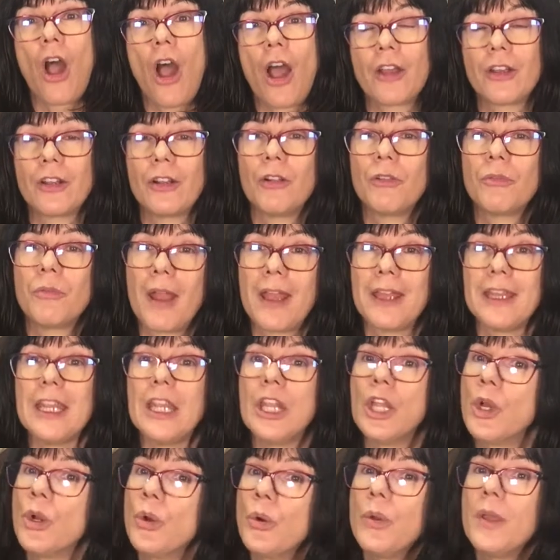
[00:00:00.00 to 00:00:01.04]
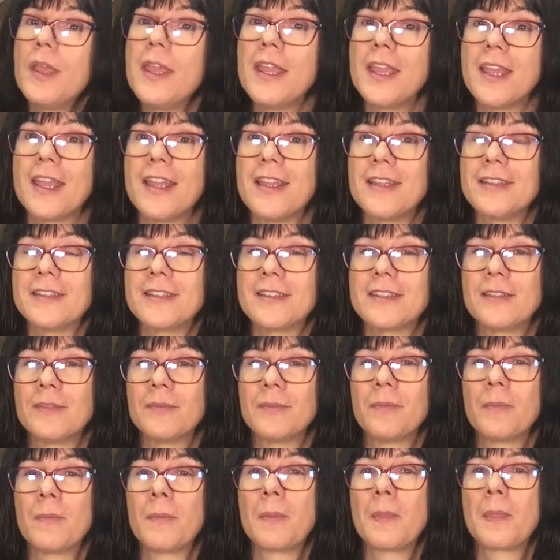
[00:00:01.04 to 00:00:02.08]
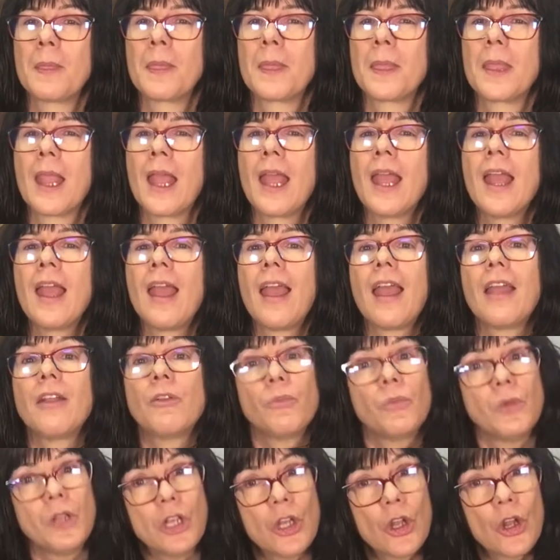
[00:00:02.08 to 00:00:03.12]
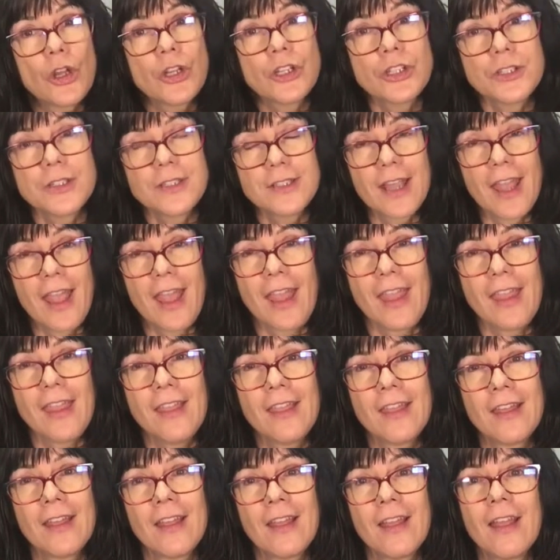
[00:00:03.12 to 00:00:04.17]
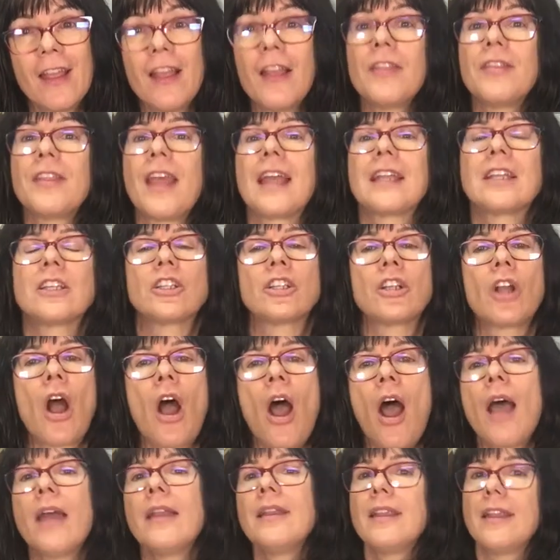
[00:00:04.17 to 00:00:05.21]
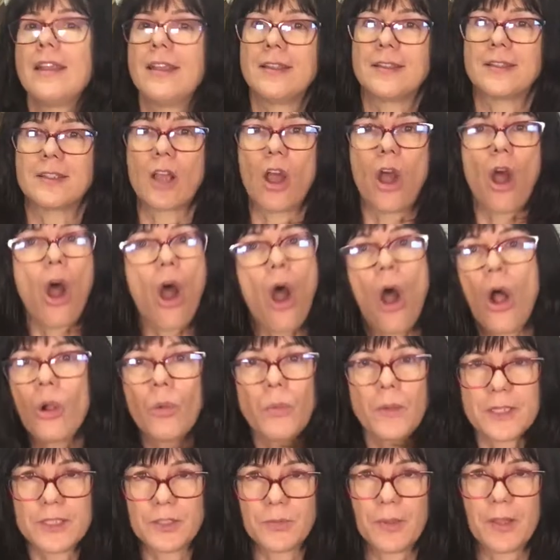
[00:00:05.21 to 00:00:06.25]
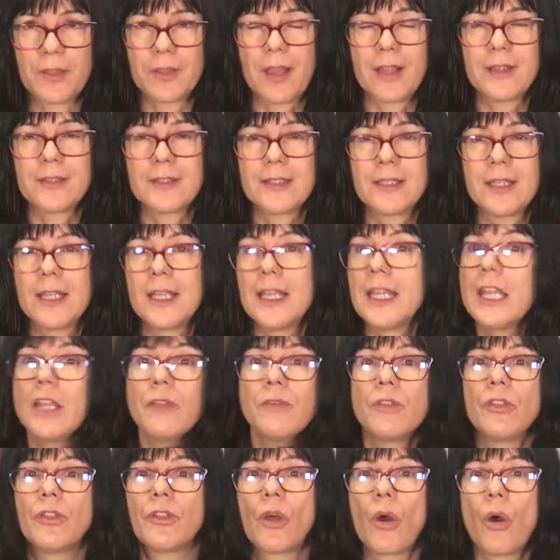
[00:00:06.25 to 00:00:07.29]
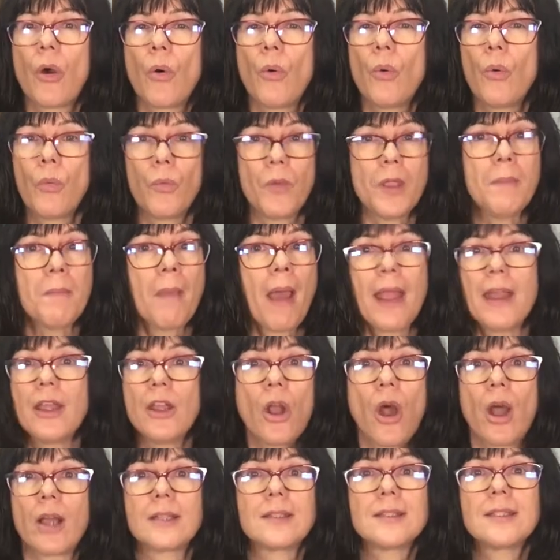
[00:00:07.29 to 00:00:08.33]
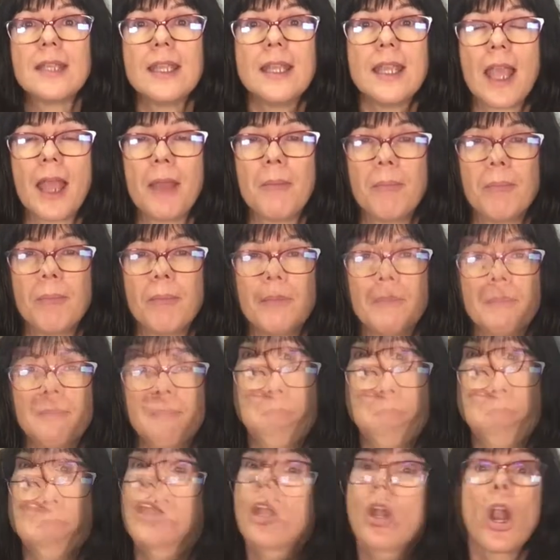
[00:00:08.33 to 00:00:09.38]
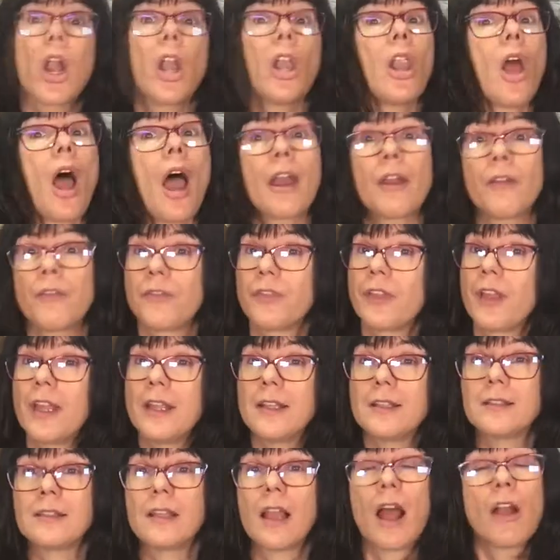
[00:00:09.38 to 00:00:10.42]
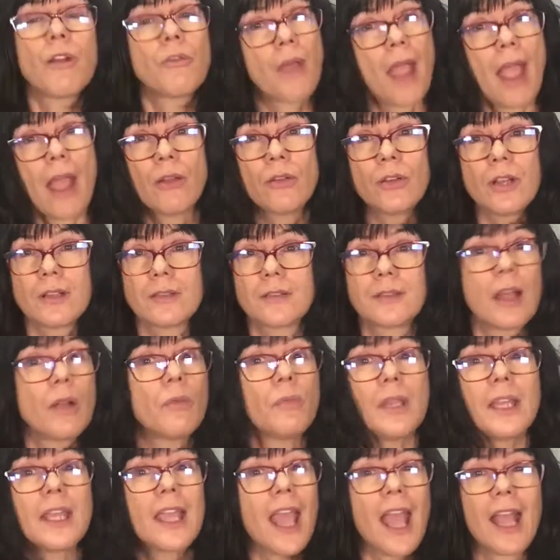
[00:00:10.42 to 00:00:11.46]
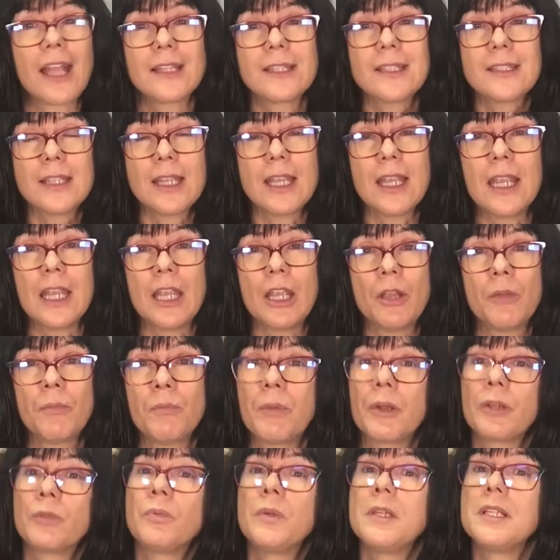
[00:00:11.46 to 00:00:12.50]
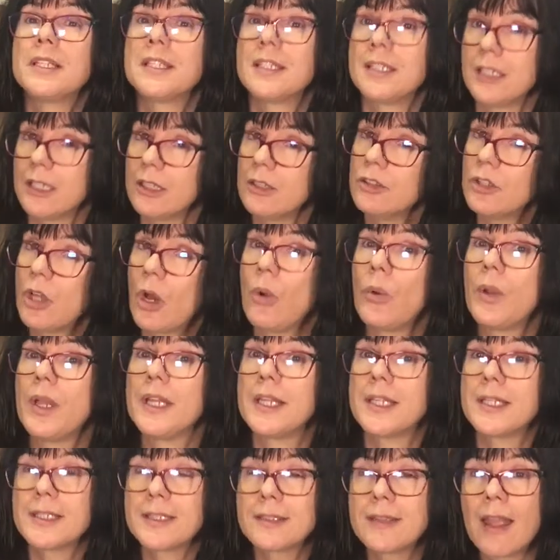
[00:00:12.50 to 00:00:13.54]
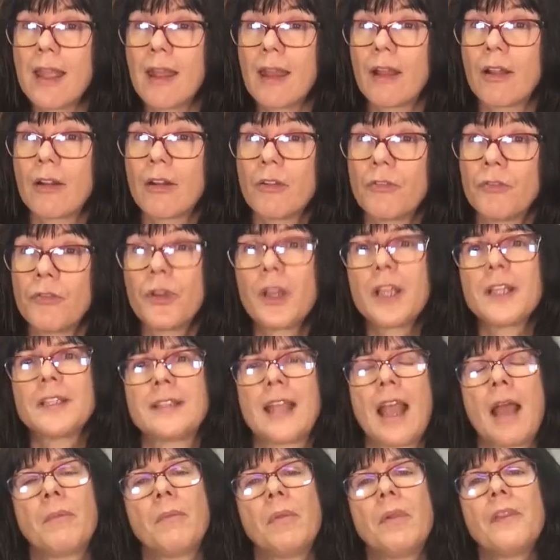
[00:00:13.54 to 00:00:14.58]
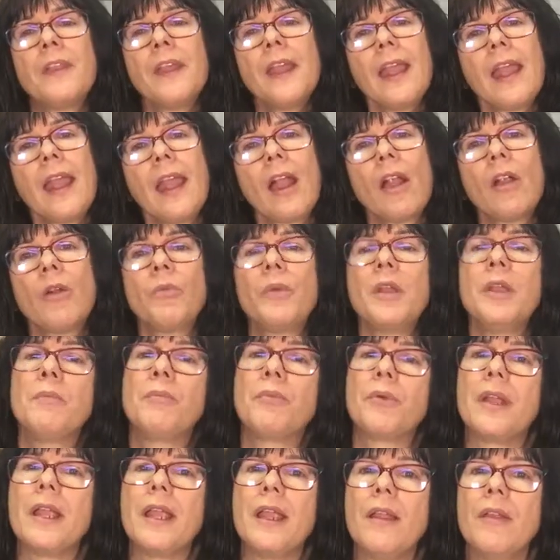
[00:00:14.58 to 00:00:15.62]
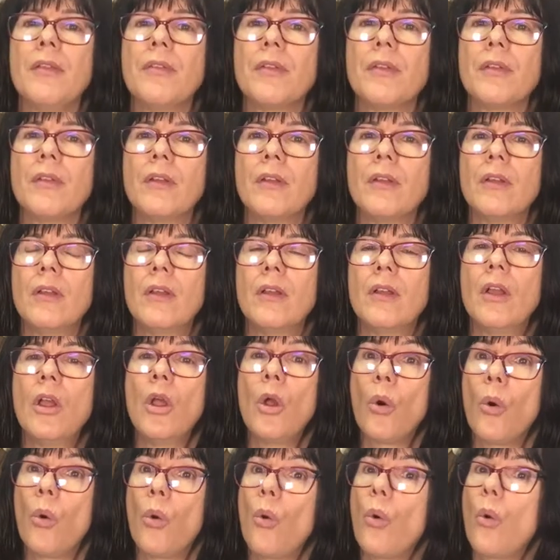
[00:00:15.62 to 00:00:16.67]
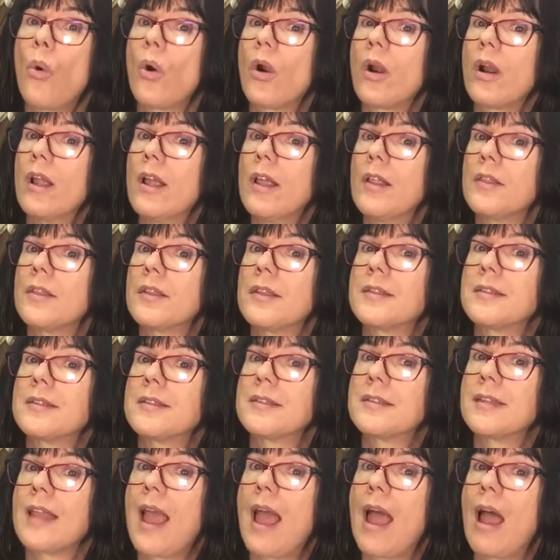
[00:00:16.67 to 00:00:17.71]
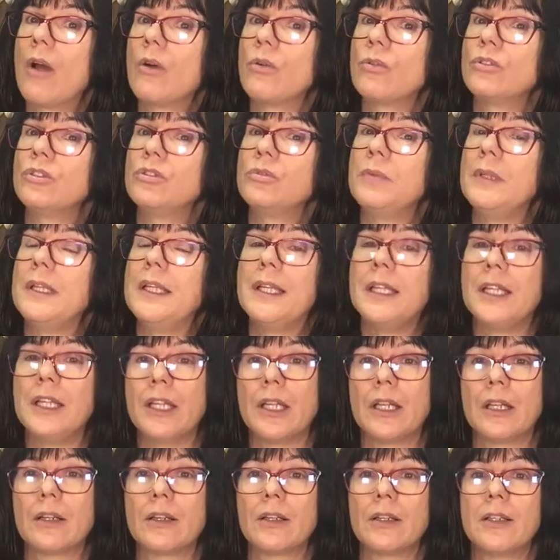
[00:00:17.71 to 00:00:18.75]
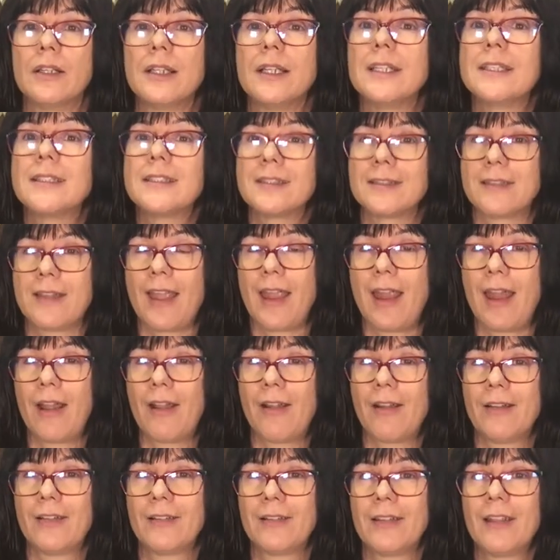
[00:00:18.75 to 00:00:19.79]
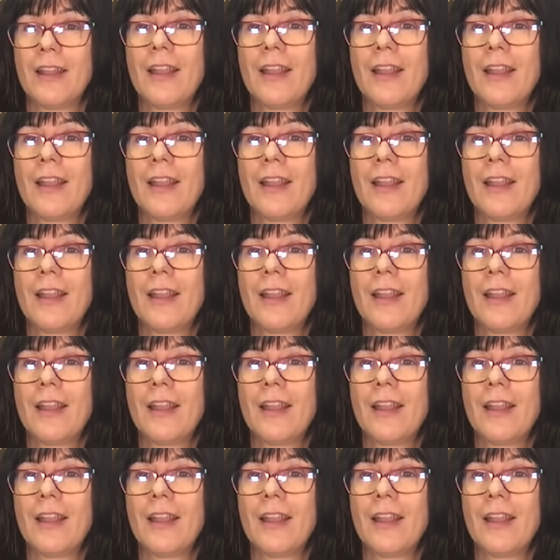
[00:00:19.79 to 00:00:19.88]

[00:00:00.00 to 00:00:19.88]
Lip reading: God already, who He is. We learned today that God is always with us, even though we might not see Him. There are a lot of things around us that we can't see, but we still know it is there. For example, the air we breathe or the sound we hear, it's there.